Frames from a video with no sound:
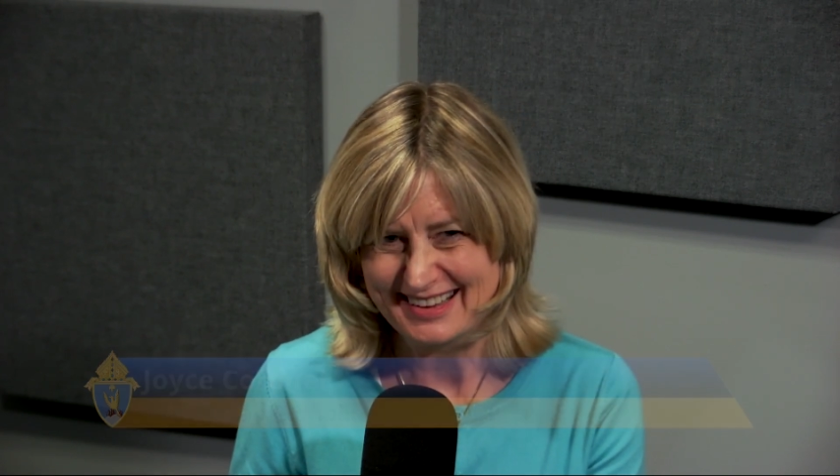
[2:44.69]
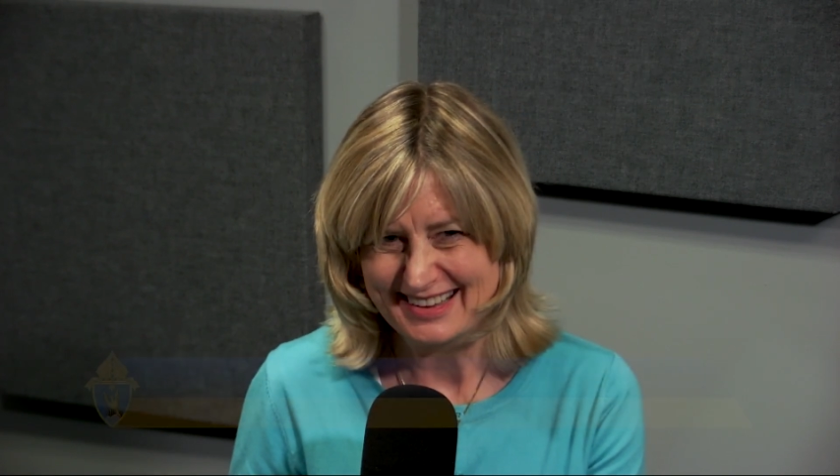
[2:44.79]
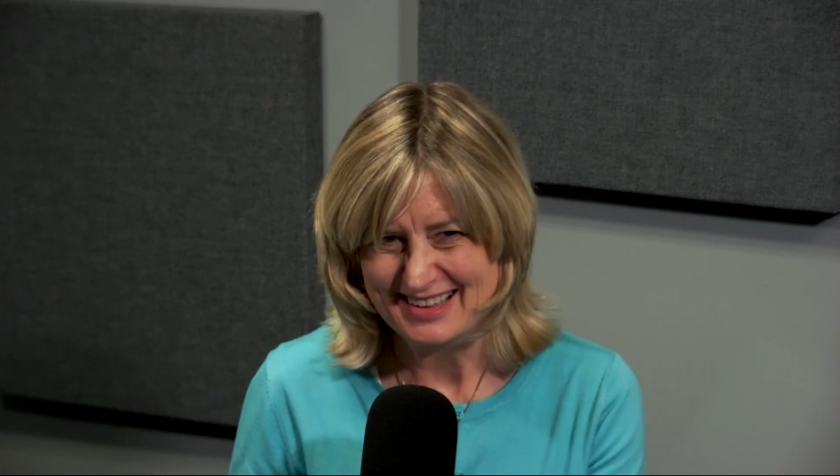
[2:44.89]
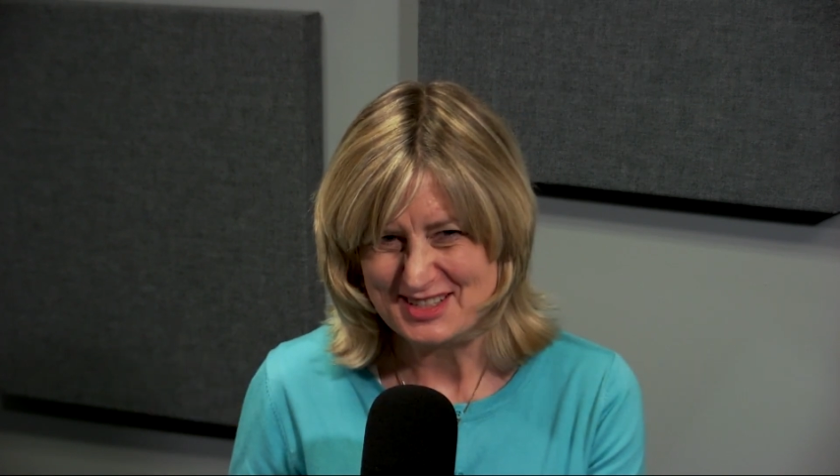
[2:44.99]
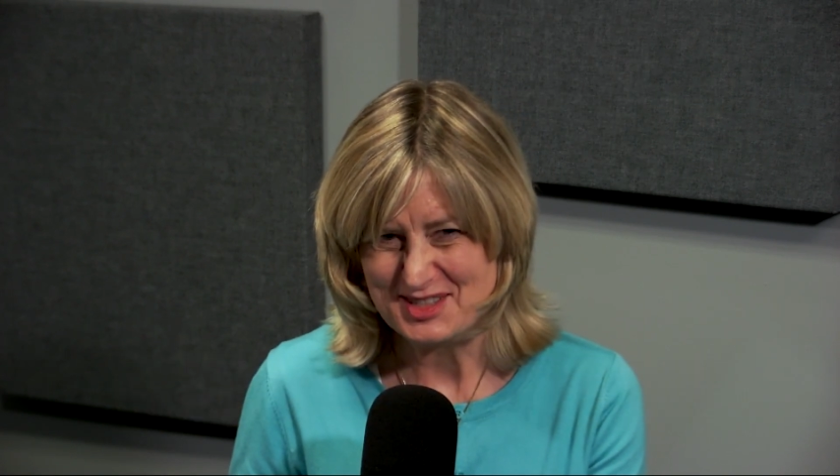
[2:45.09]

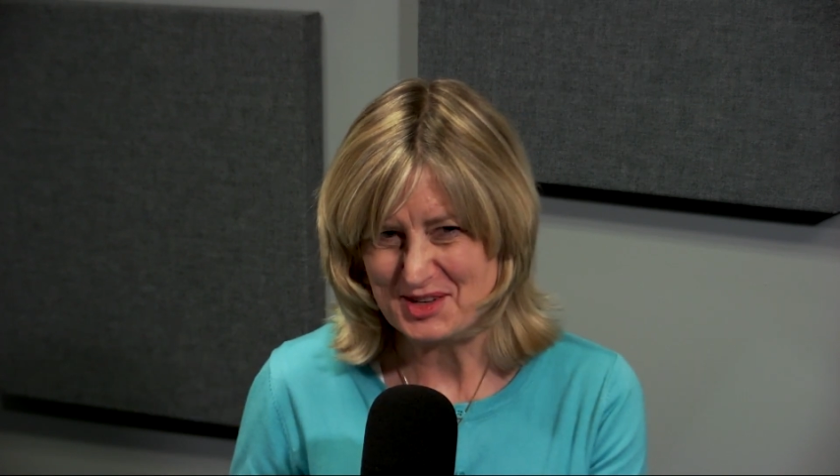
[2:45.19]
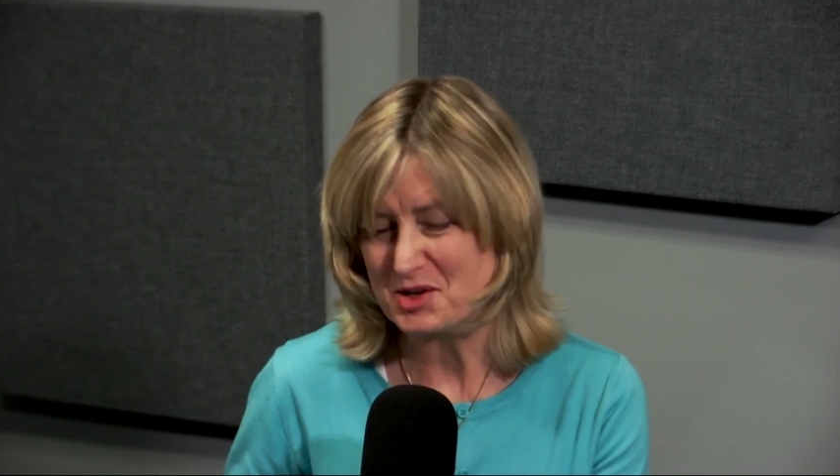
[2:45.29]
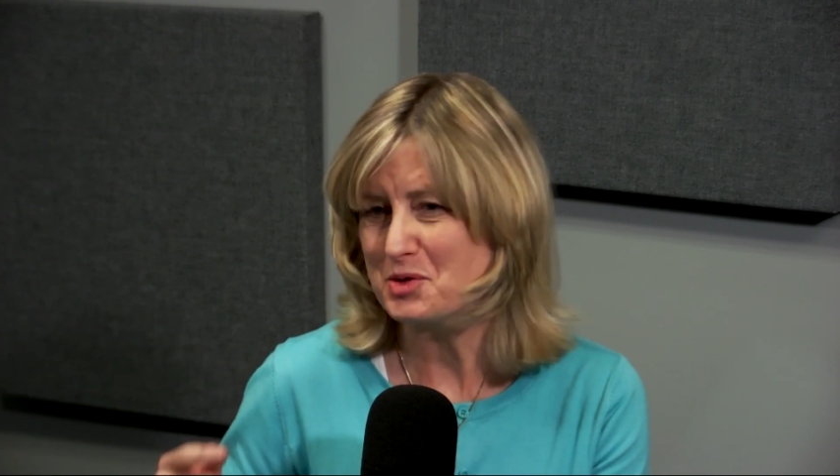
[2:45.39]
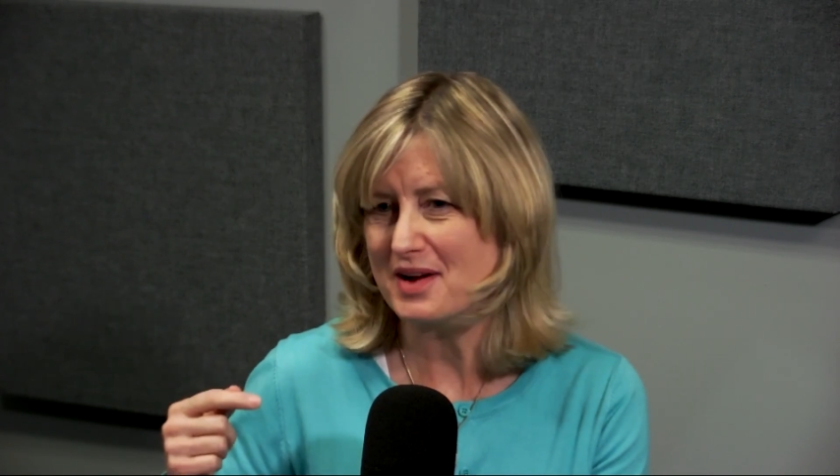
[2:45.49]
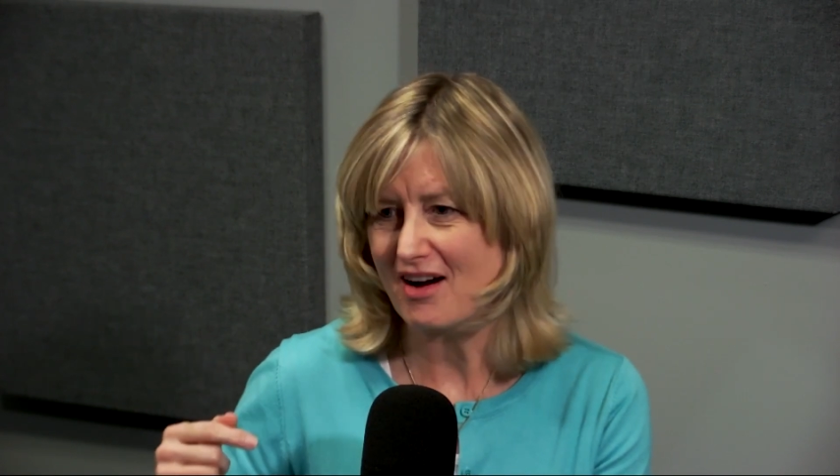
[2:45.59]
Right. So
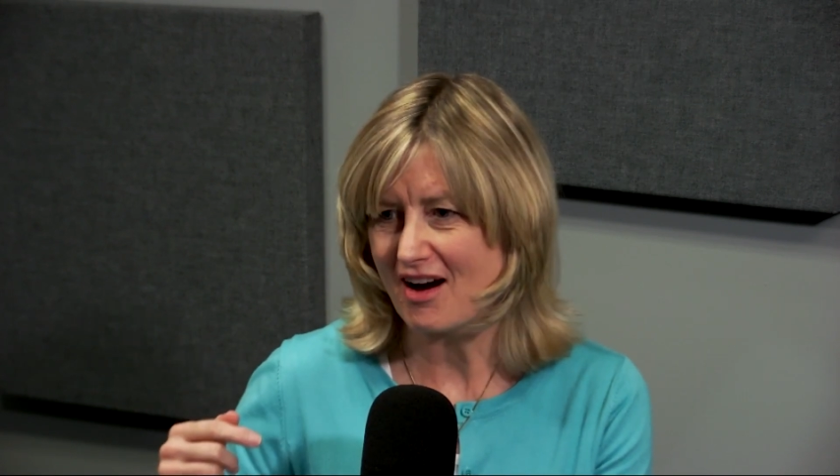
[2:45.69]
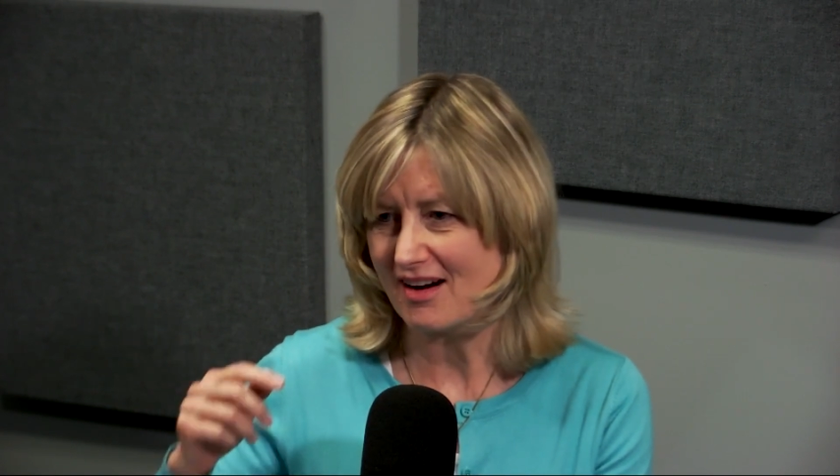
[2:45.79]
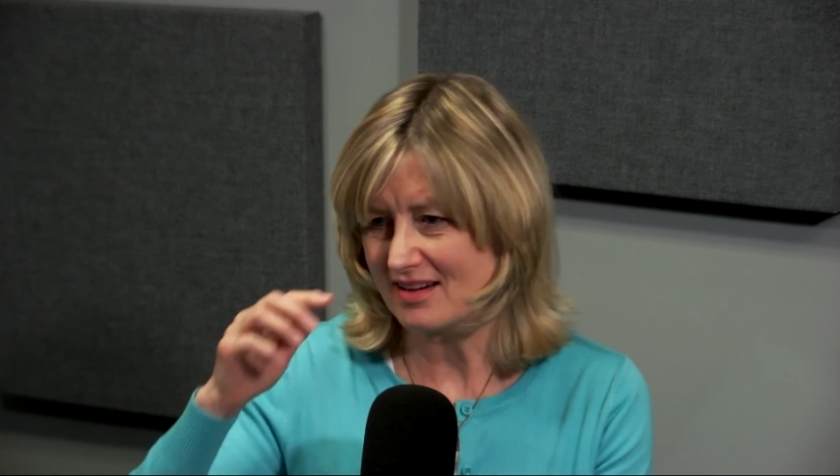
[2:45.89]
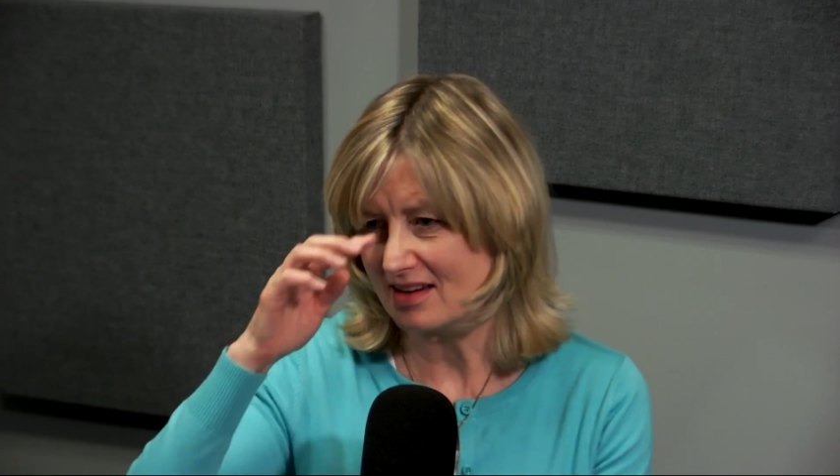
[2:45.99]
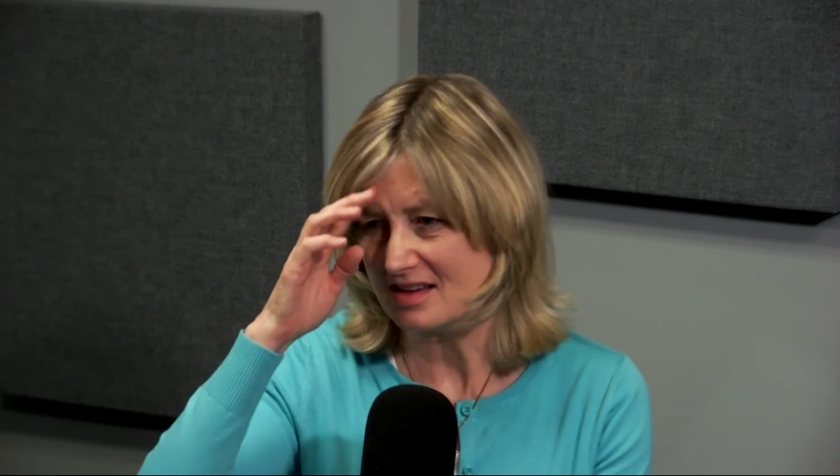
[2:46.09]
who we
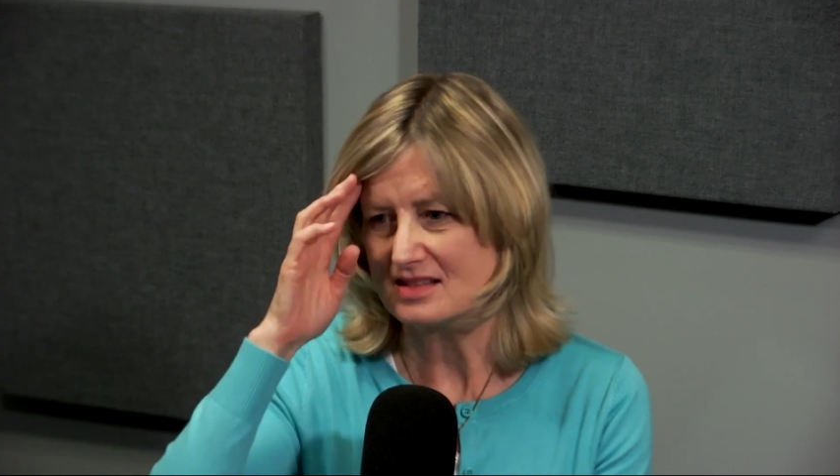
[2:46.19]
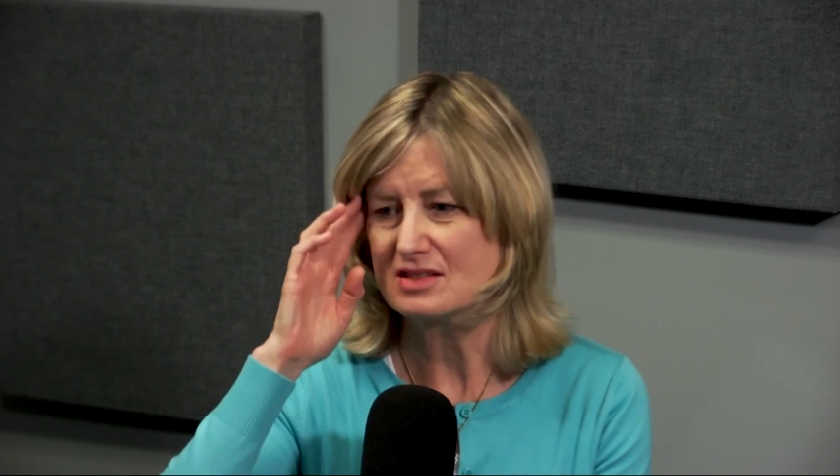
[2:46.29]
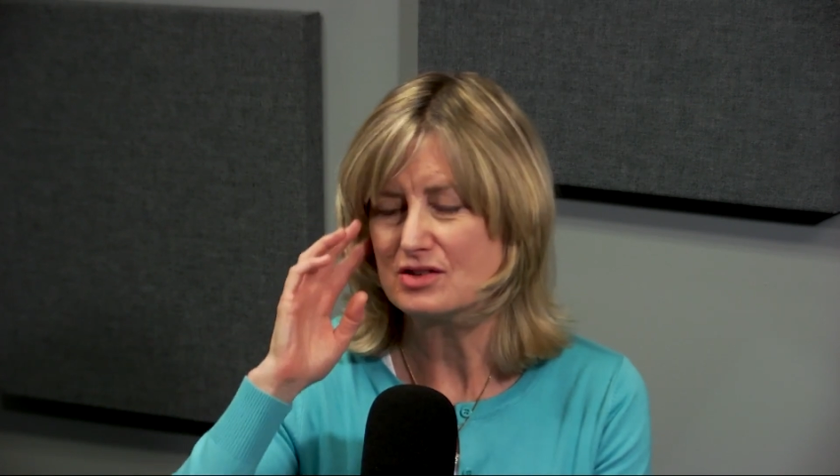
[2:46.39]
are is,